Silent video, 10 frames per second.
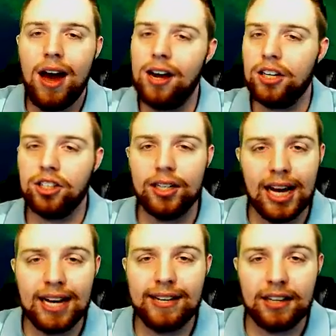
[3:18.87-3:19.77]
and I'll show you
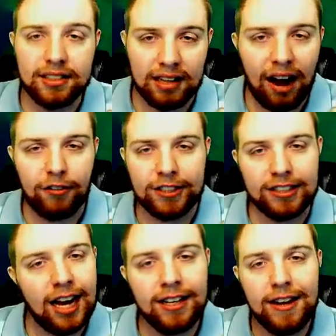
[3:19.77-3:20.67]
guys how to soft
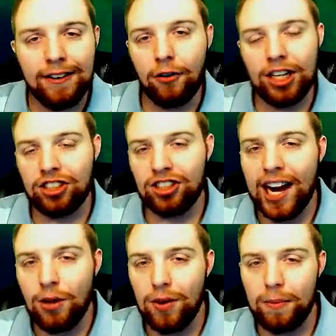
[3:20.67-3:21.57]
reset for a
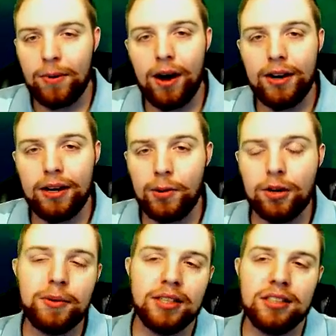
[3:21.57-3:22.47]
shiny Wimpod in
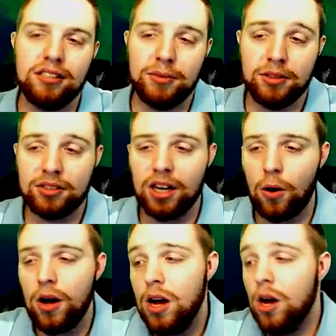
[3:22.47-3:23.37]
Pokemon Sun and Moon.
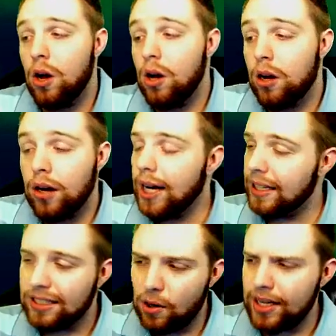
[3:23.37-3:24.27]
So
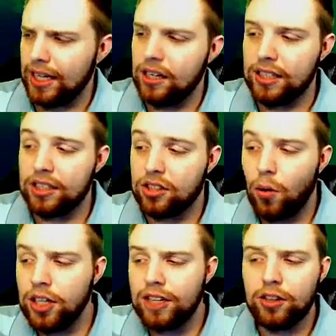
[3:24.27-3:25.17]
let's go ahead and get on to this. So
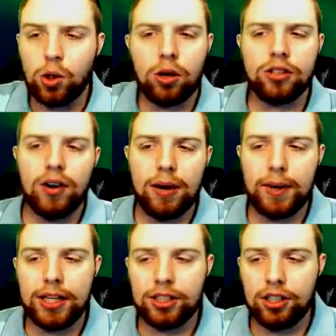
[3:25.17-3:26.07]
once you have the Toros Ride
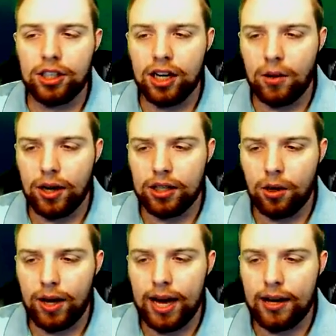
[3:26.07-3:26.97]
Pager, you're going to want to
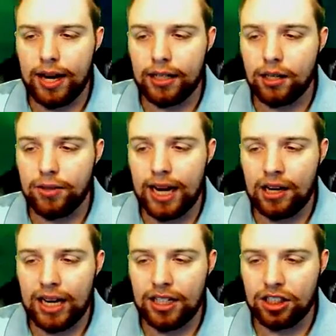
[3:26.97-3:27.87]
go ahead and go
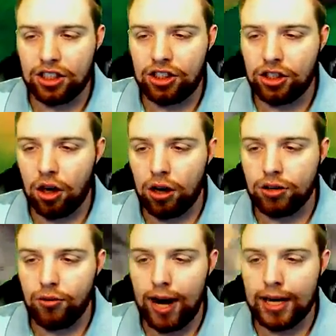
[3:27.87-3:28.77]
down and just
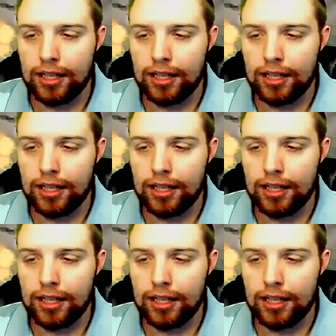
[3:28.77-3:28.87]
charge right